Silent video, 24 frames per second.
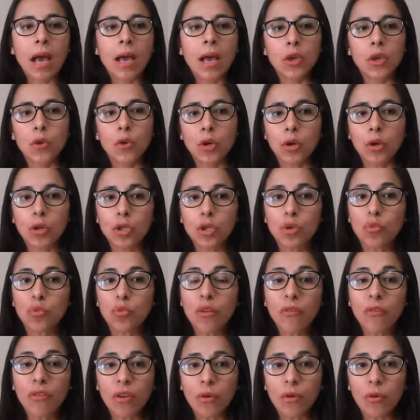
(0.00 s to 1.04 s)
You're going to
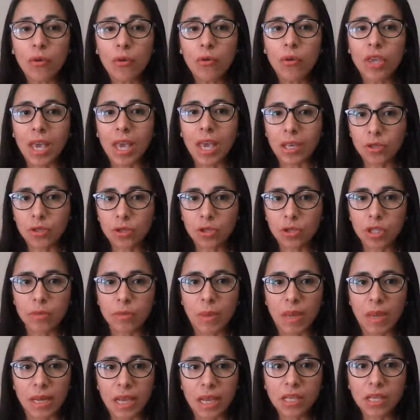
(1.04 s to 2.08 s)
review yesterday's
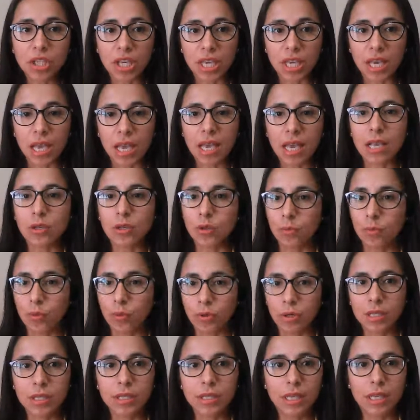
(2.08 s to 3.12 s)
main idea and
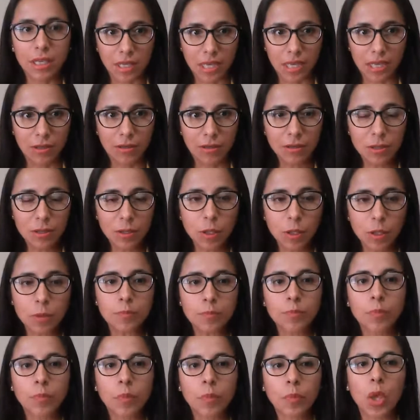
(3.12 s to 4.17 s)
supporting details.
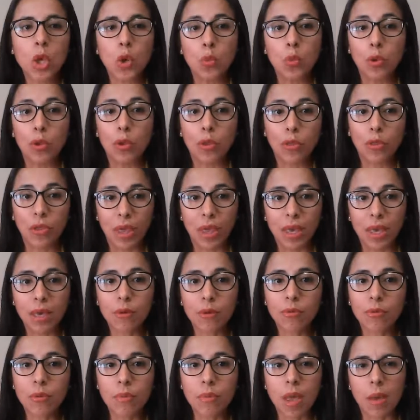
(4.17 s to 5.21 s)
You will think
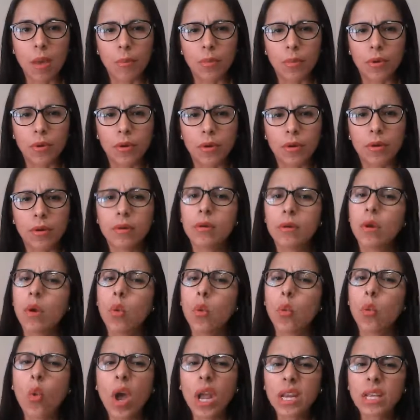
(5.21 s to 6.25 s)
and remember
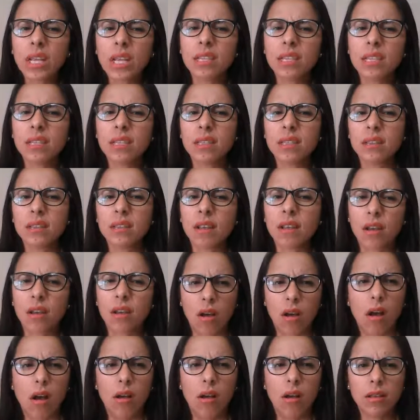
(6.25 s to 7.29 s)
what is a
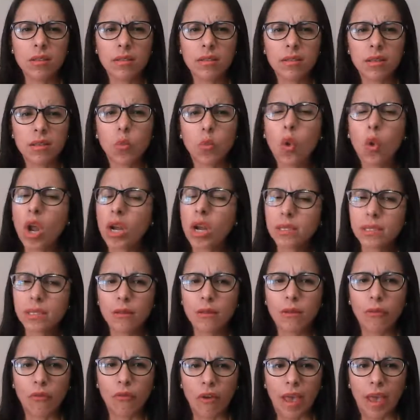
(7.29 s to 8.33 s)
cause, what is an
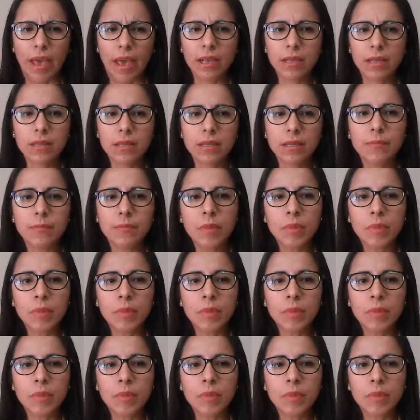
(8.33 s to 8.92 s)
effect.